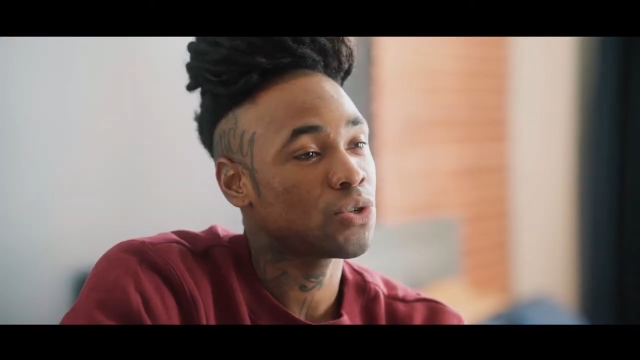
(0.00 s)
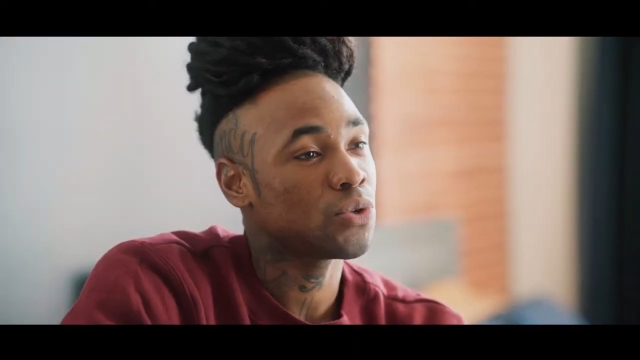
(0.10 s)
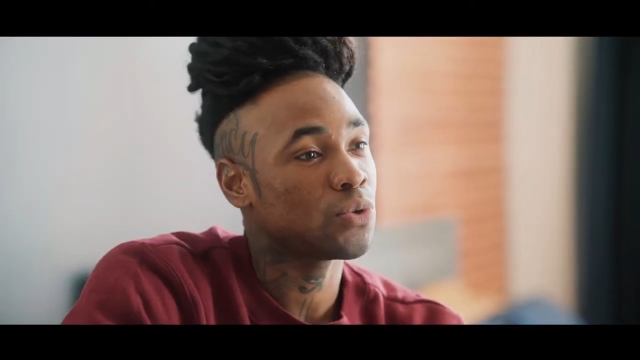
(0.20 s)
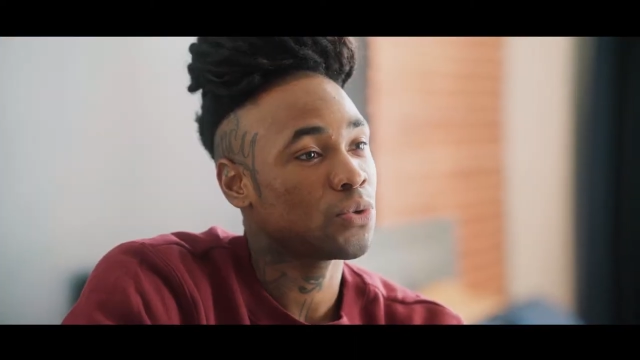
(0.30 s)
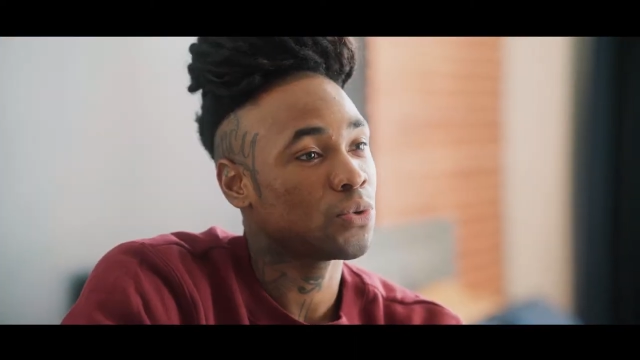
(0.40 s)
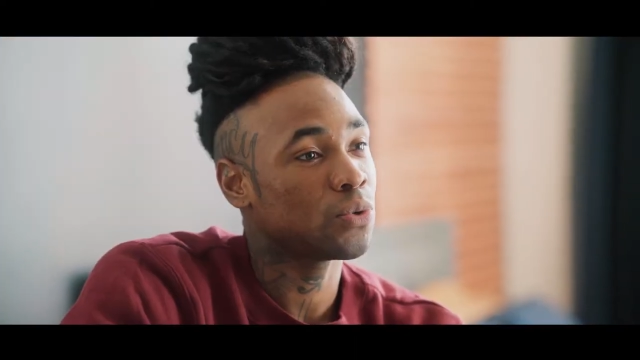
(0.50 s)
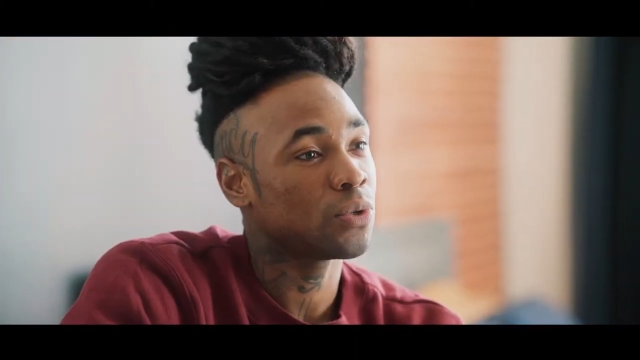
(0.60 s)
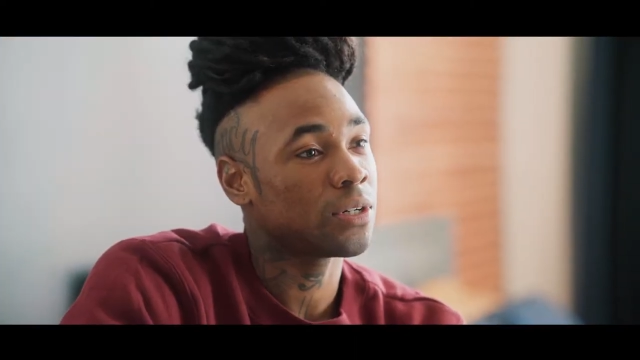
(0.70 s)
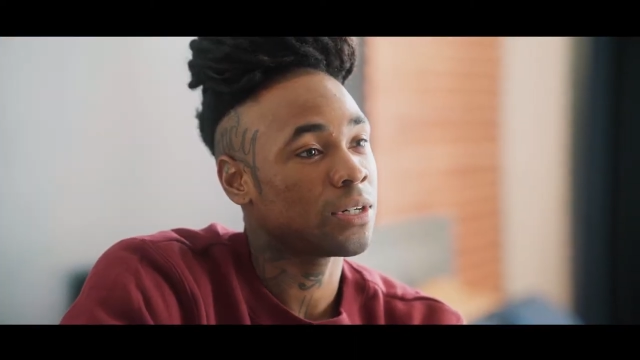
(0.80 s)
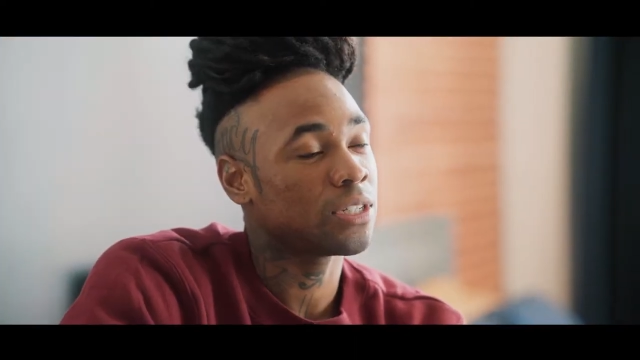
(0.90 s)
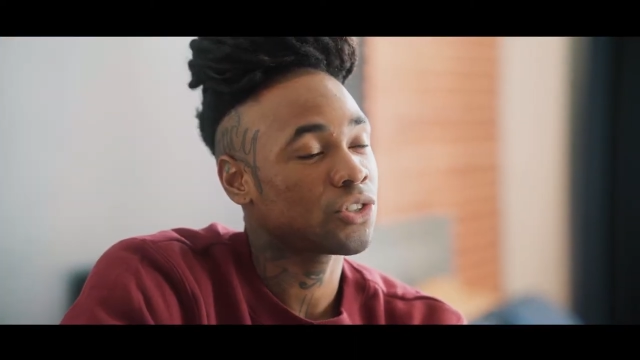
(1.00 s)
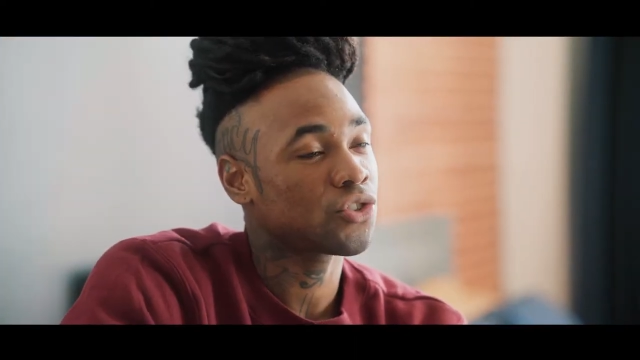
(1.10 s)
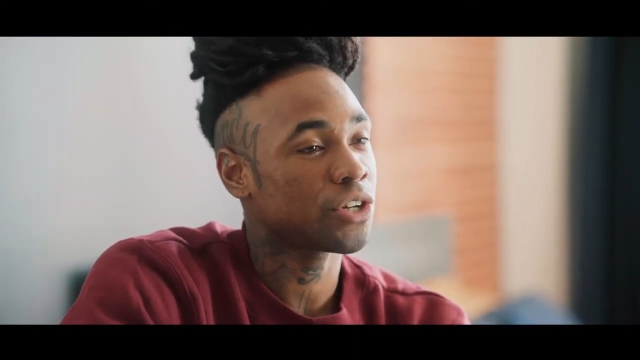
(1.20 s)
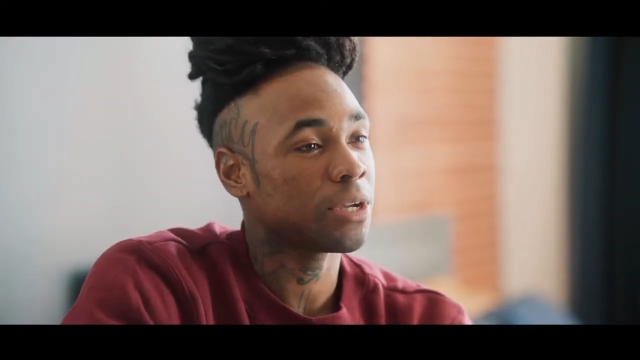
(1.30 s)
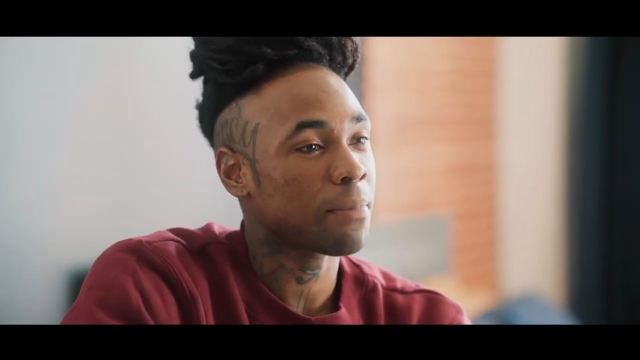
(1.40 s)
to
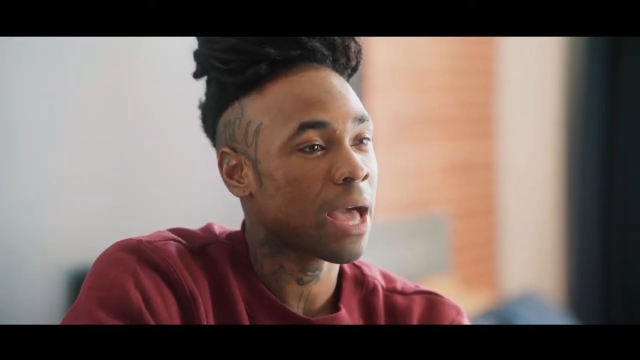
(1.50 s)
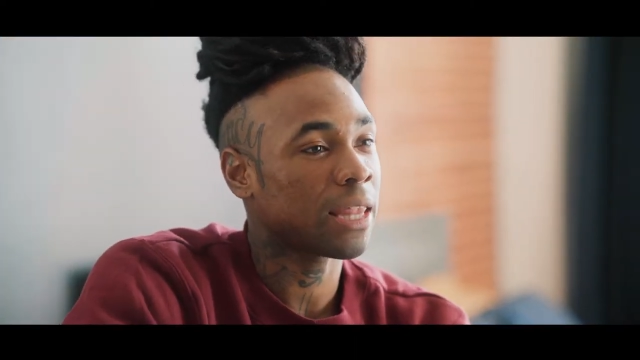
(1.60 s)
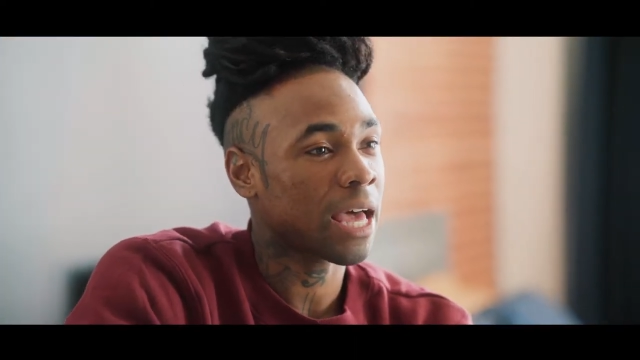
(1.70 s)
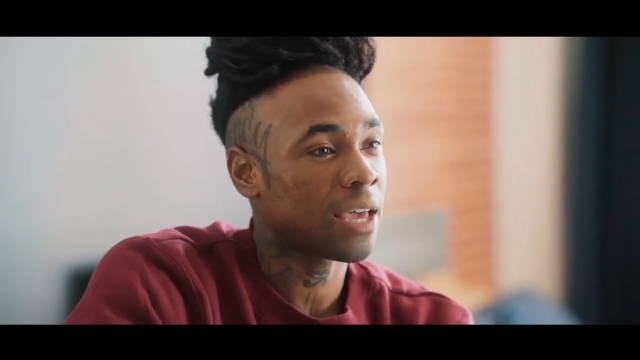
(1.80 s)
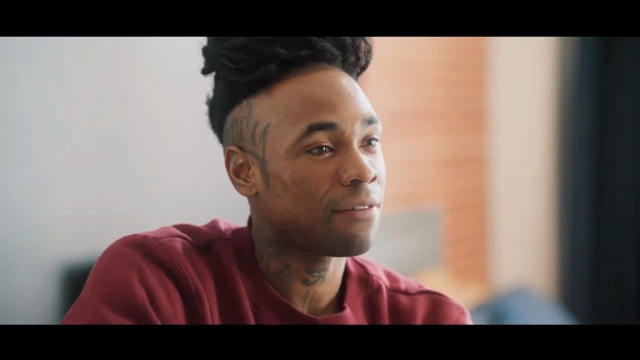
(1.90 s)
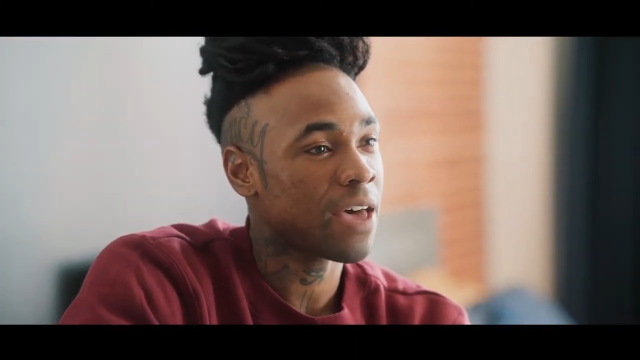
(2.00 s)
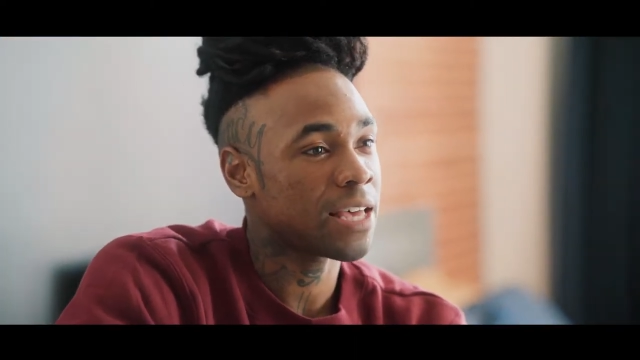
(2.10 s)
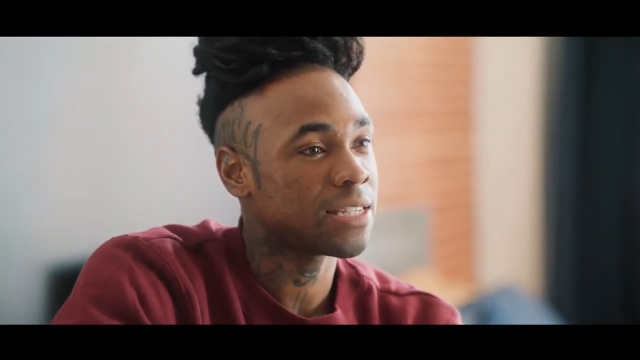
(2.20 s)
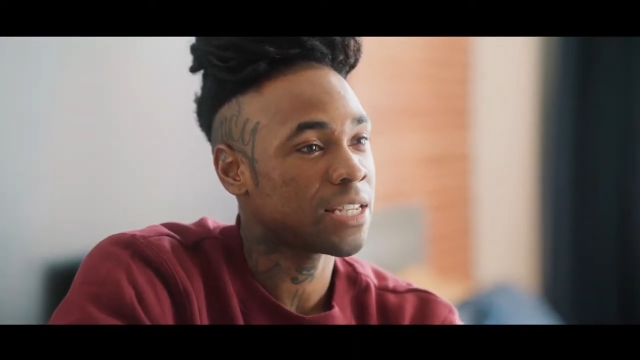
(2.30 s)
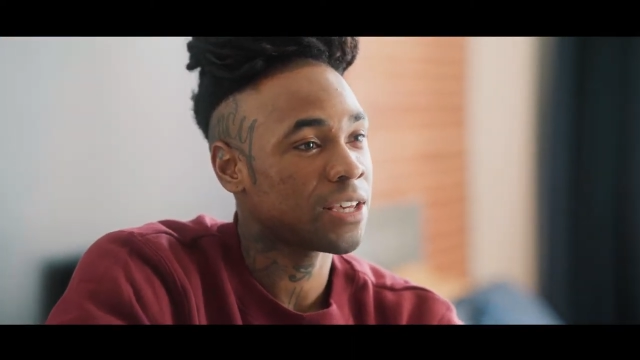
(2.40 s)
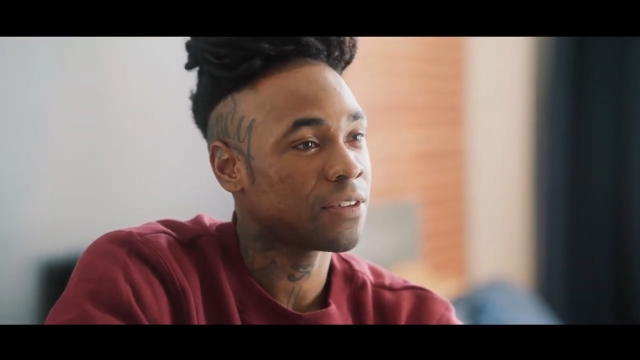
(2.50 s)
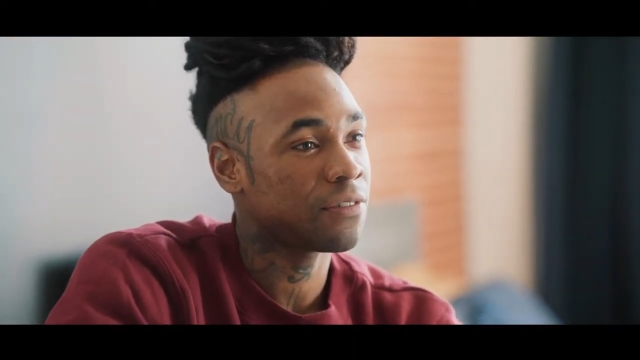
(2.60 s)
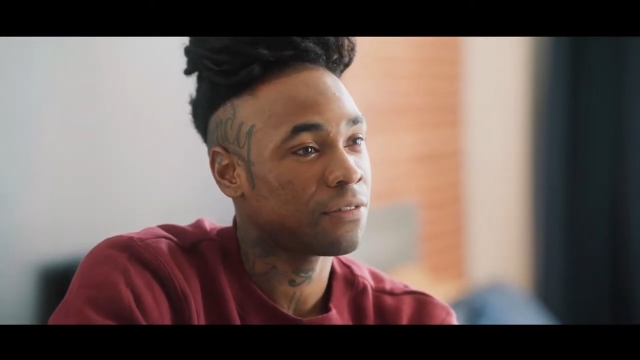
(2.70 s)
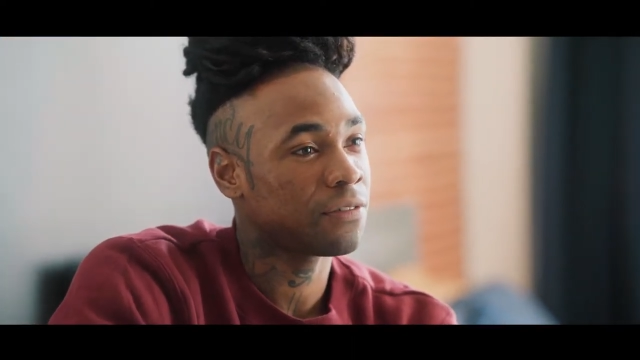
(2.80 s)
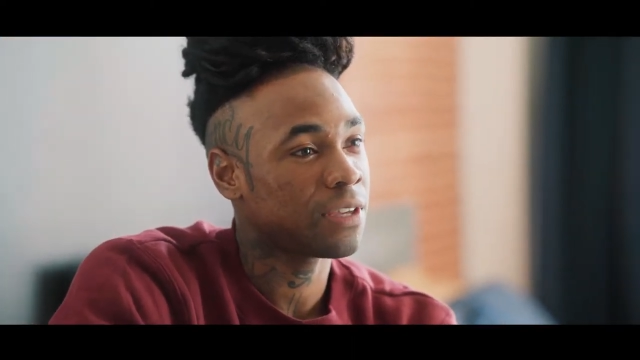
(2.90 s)
treat my life as
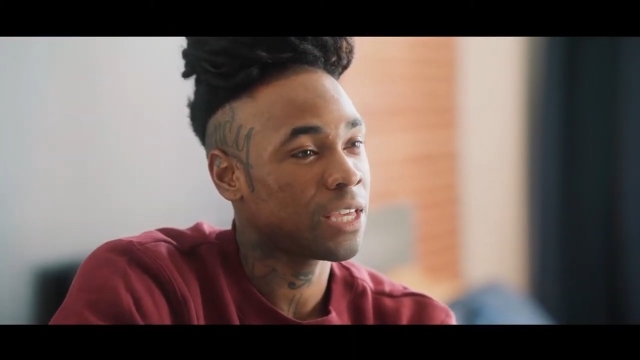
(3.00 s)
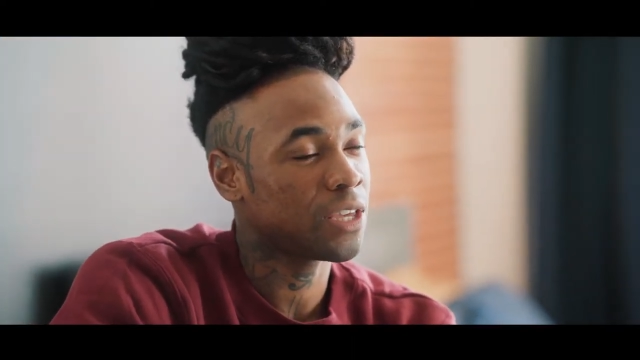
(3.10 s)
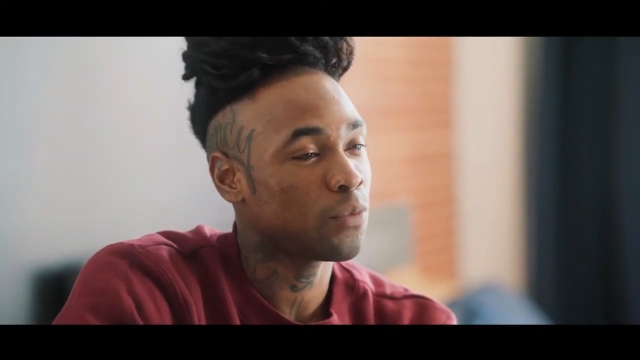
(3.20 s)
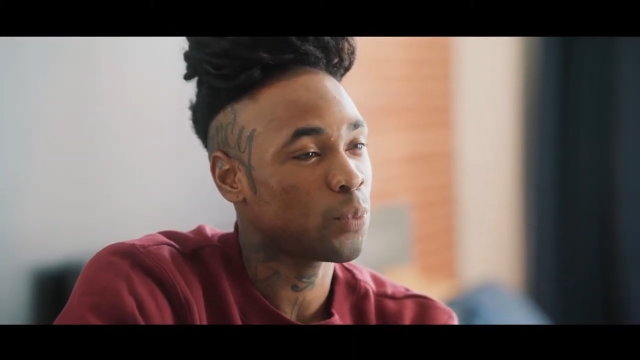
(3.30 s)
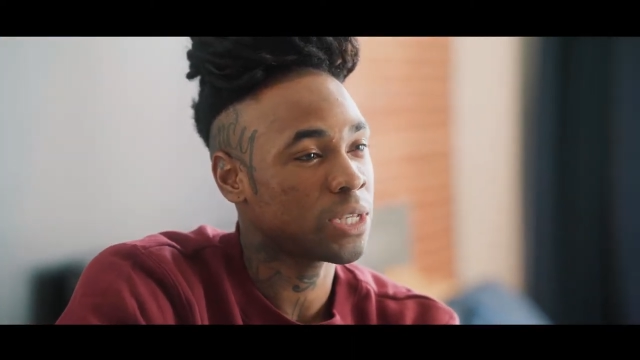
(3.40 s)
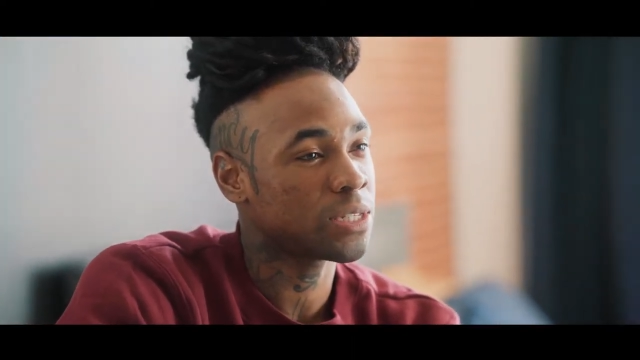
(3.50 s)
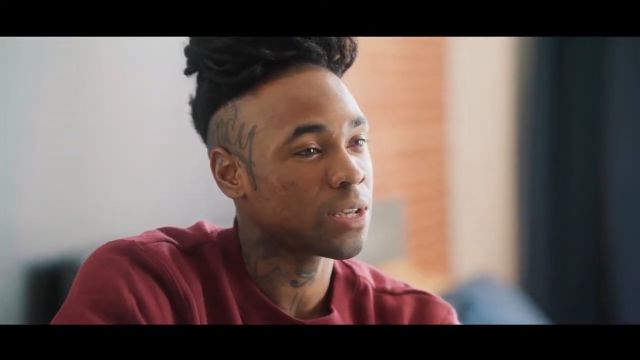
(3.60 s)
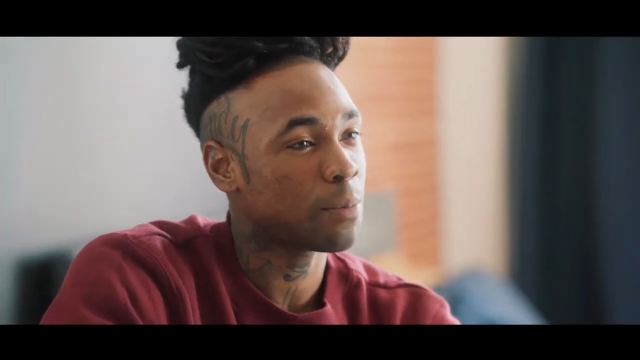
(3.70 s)
if it was a